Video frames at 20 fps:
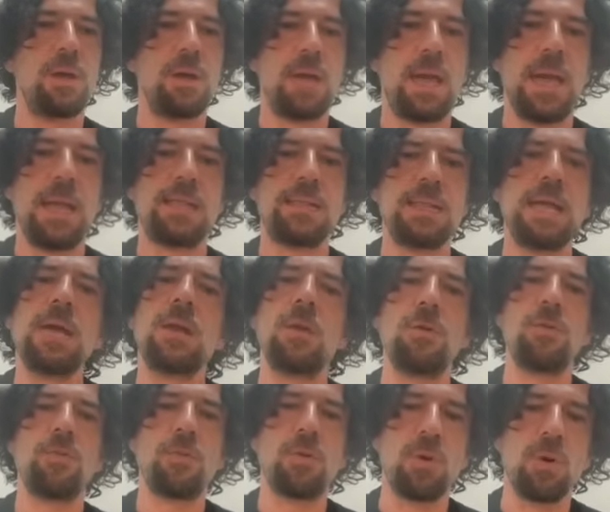and then
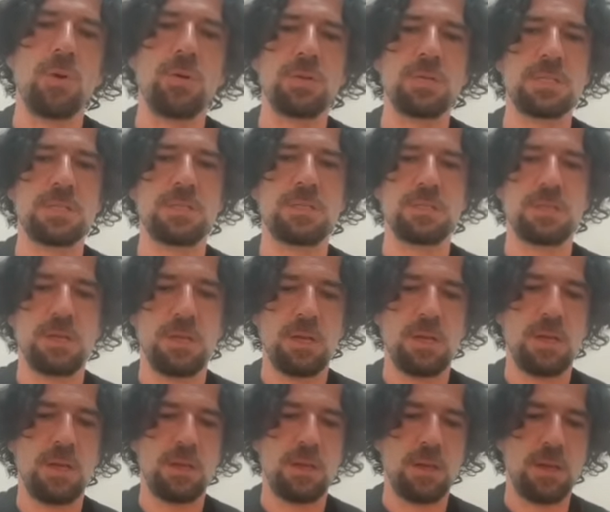of course
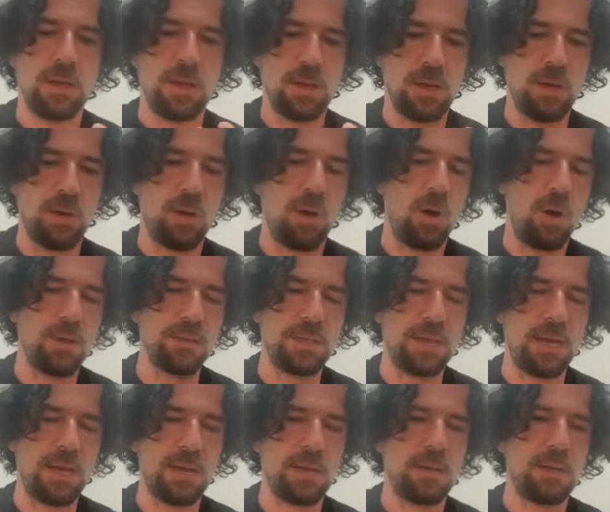
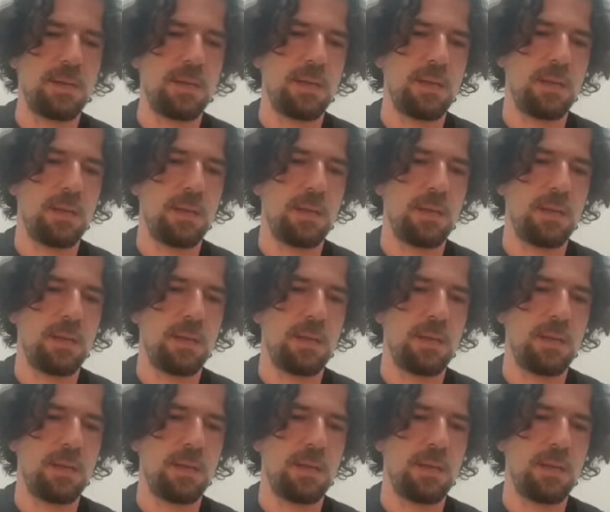other